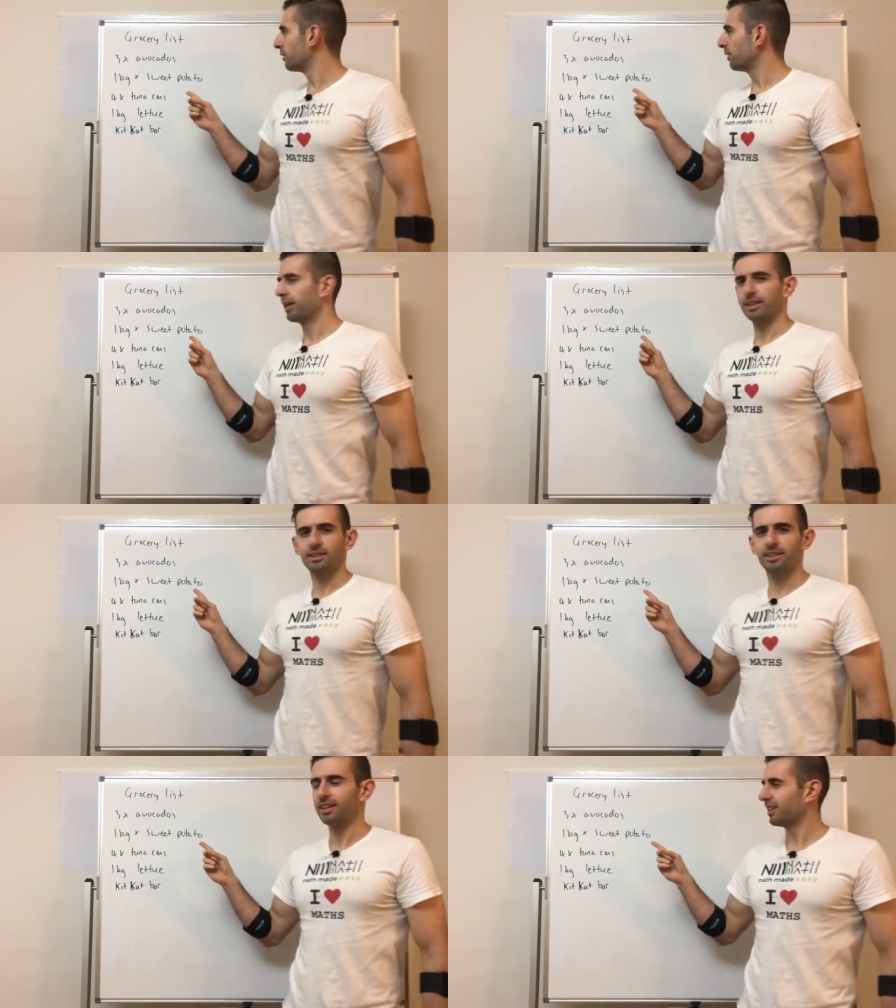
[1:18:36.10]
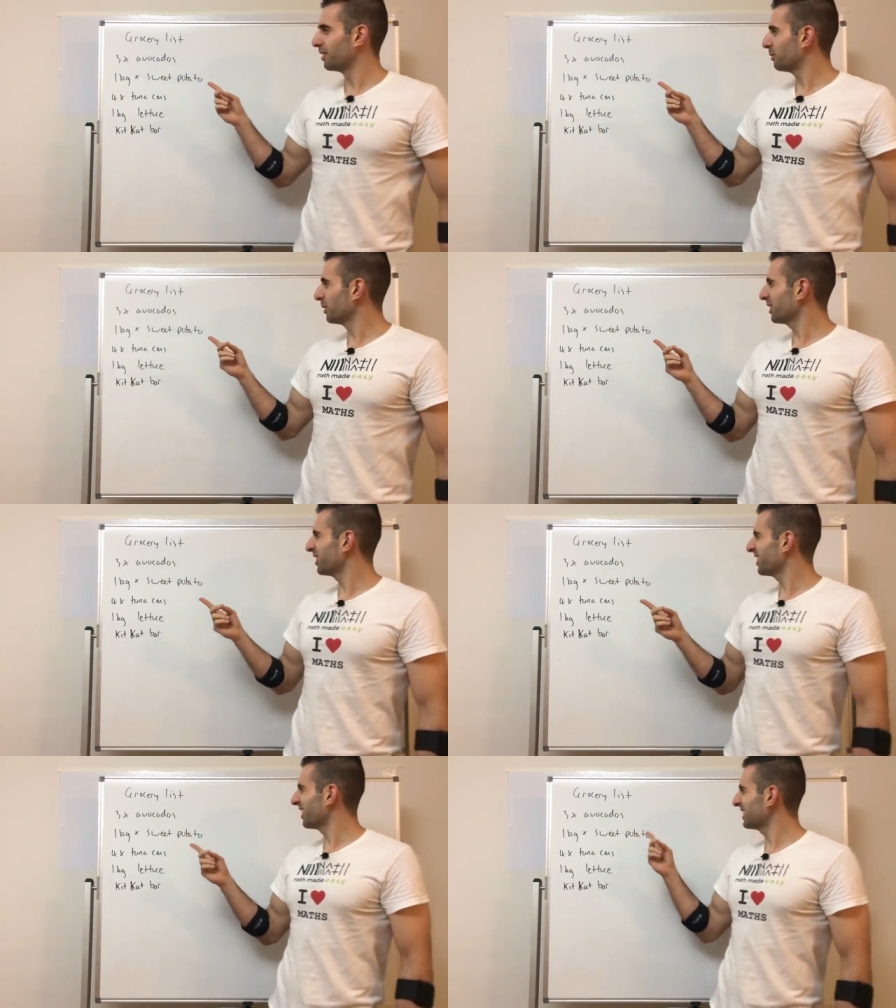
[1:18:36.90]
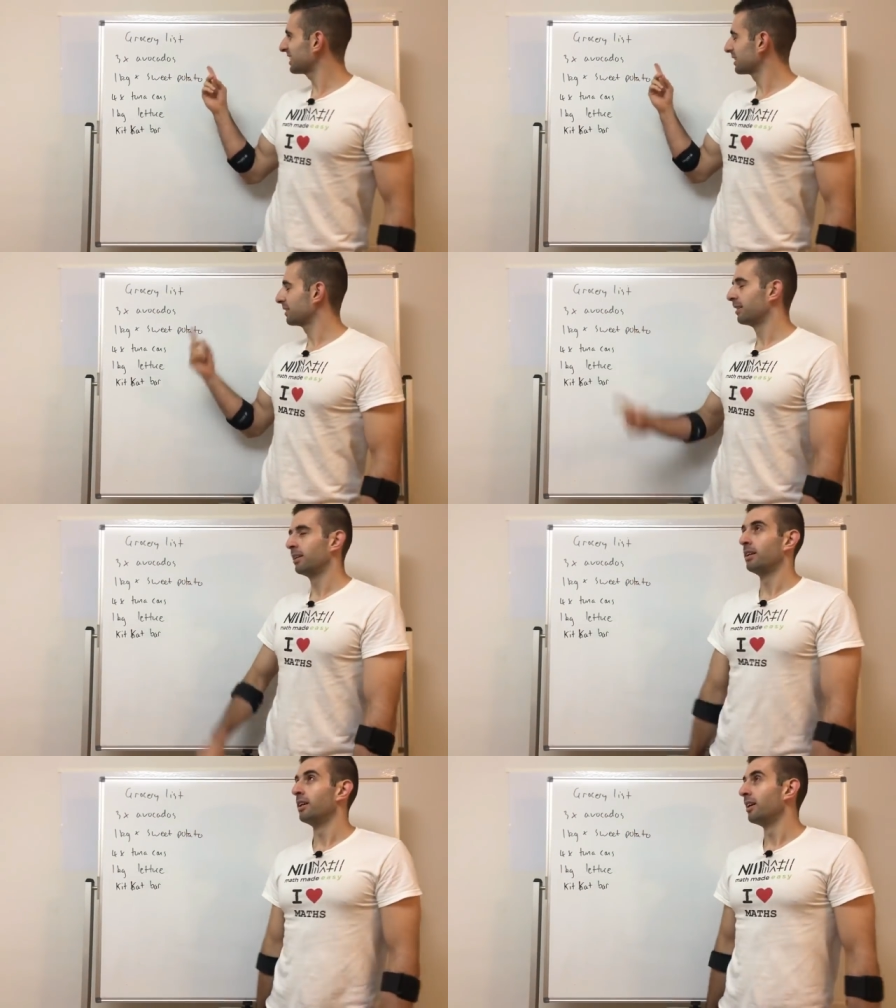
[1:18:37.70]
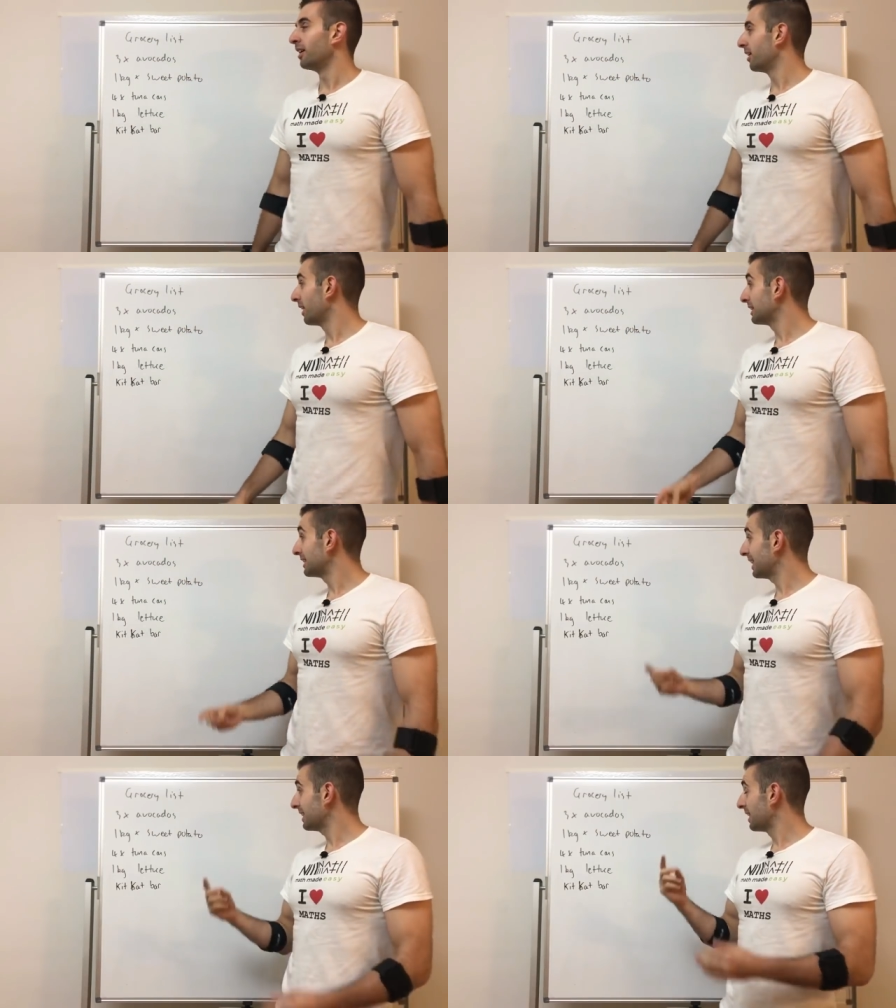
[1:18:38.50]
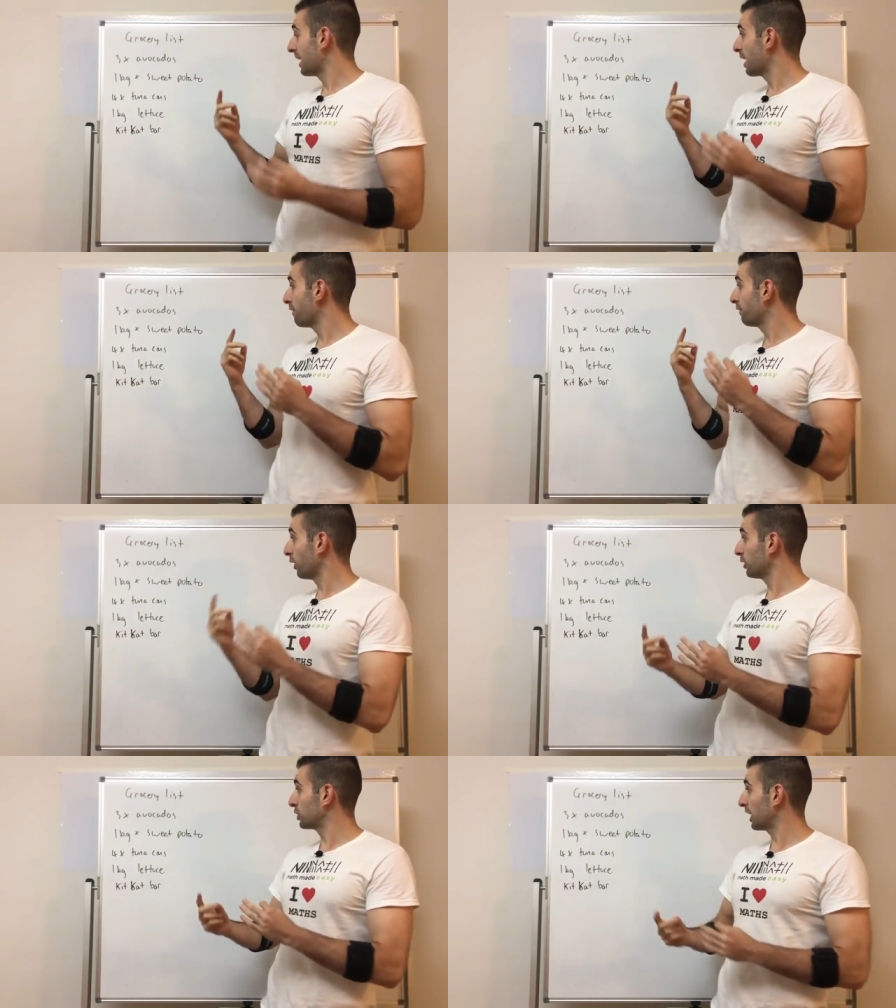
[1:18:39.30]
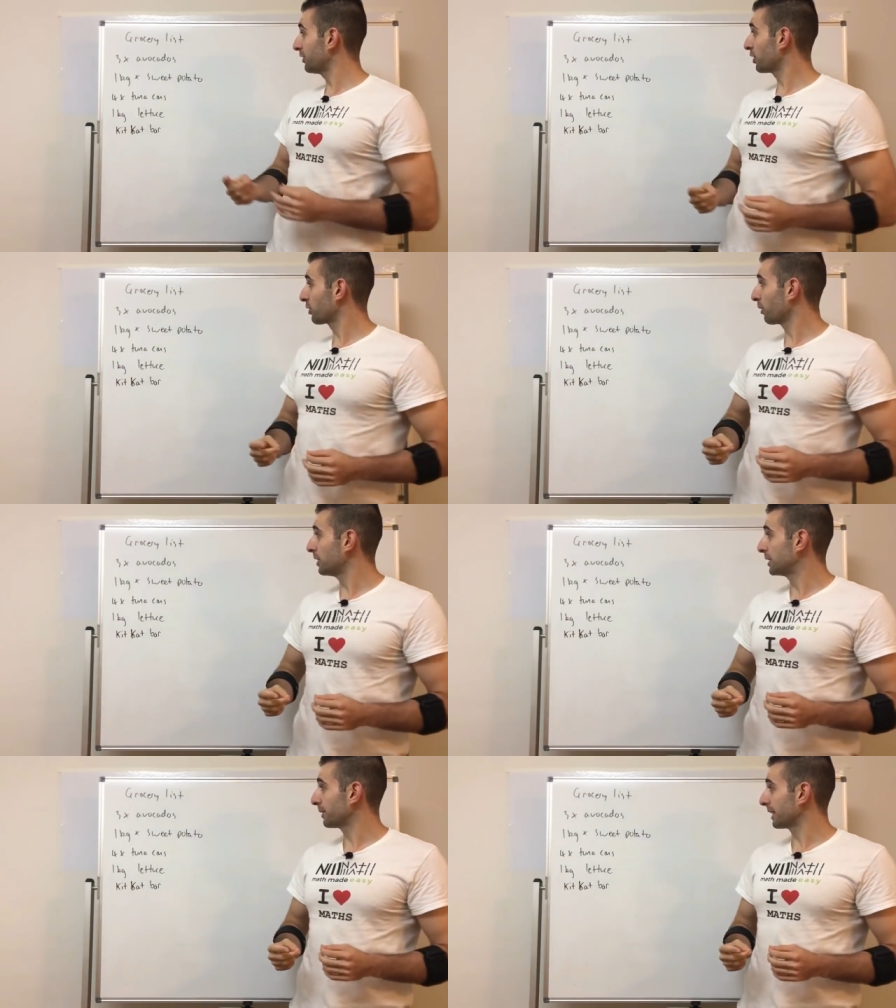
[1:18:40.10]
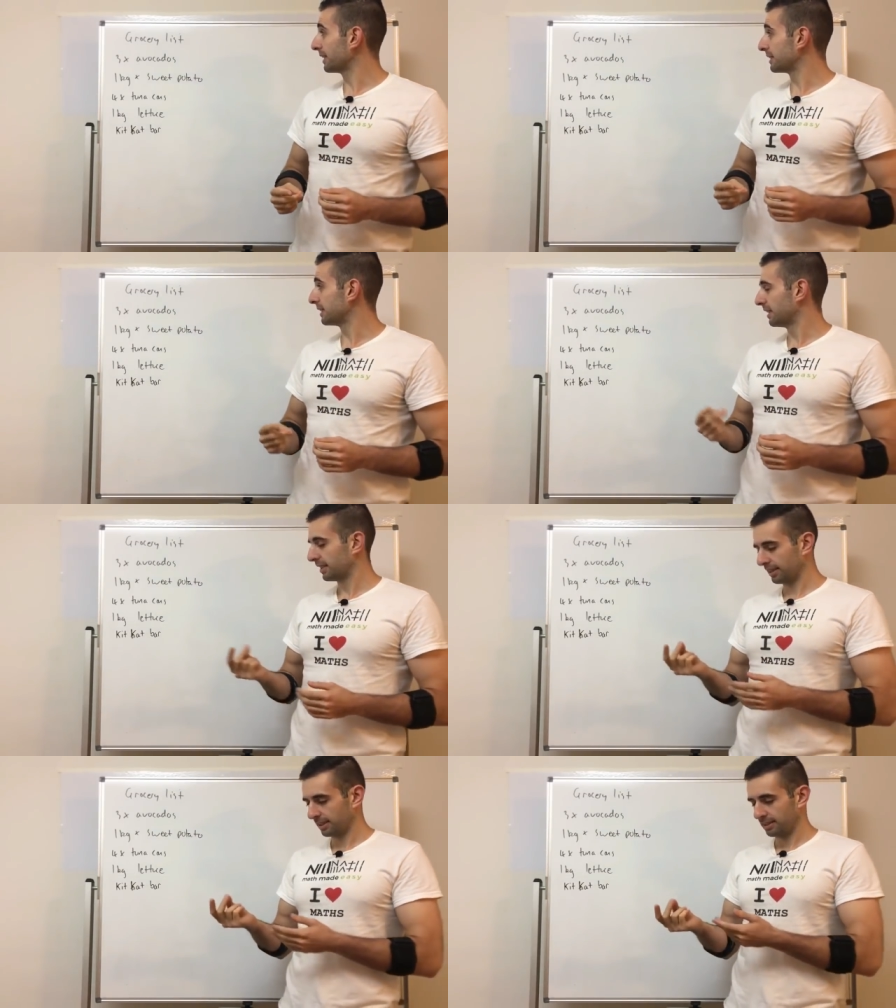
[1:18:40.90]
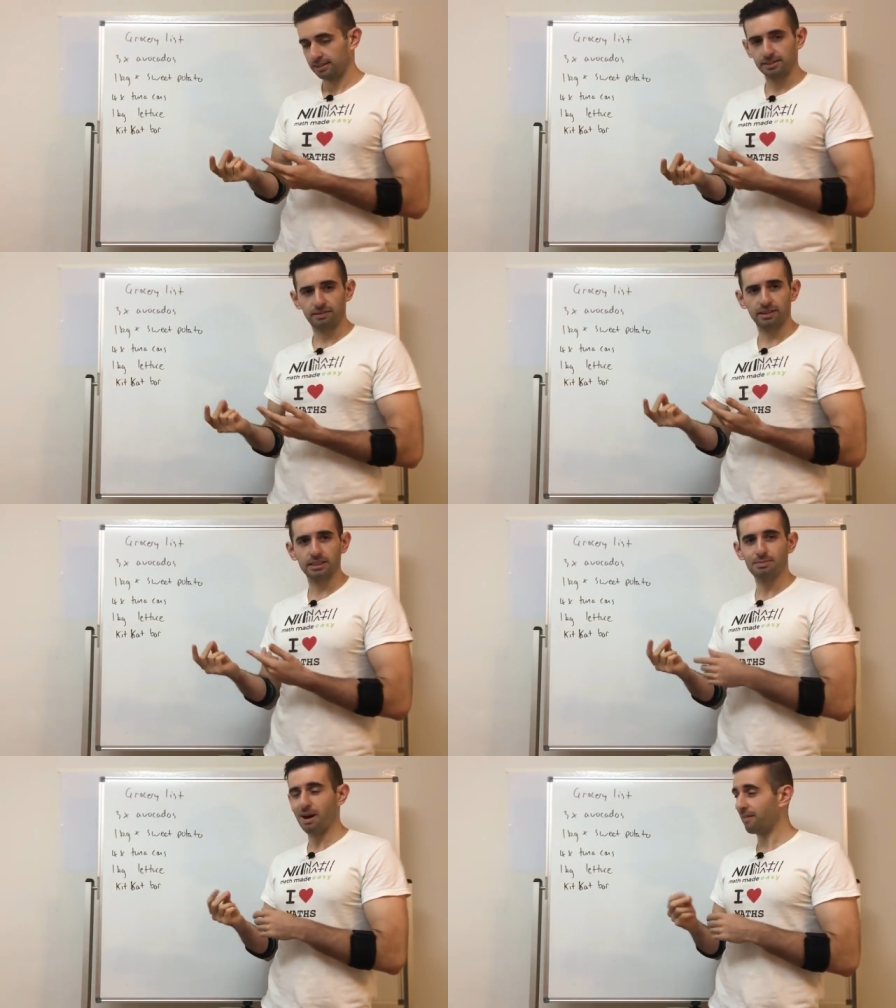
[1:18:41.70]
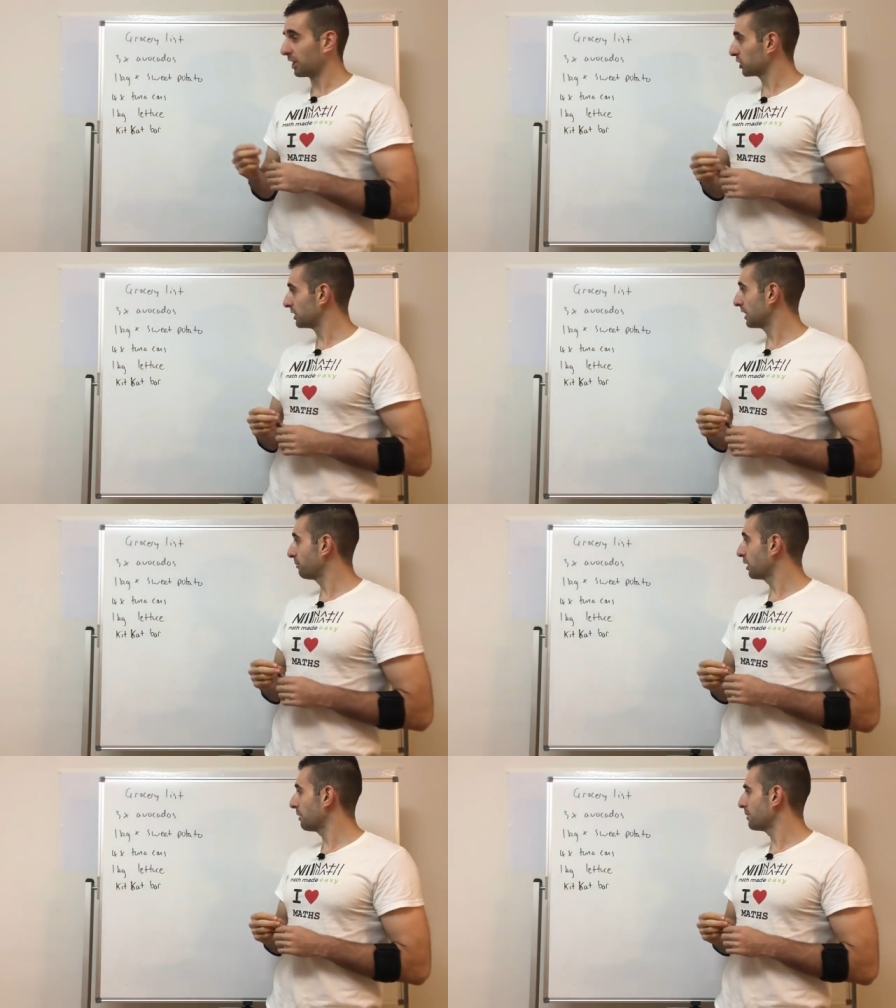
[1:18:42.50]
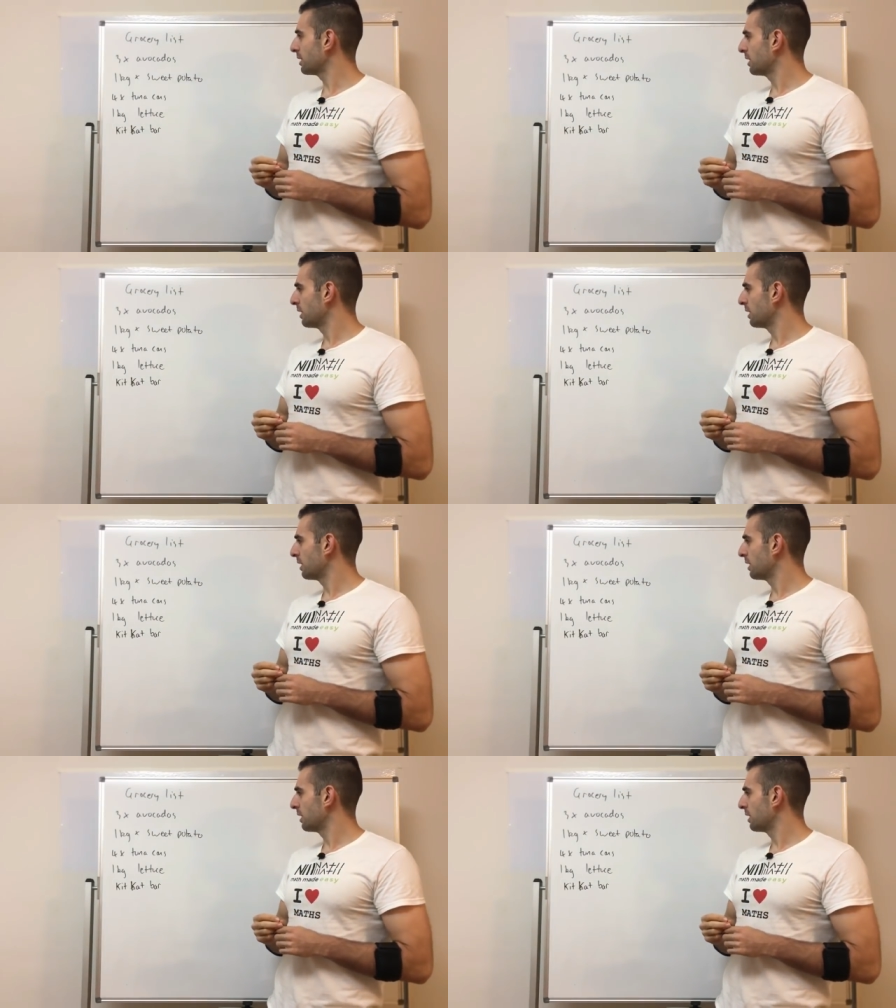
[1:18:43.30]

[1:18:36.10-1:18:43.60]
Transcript: Wait, what the, I said flow chart, not grocery list. This thing does malfunction sometimes.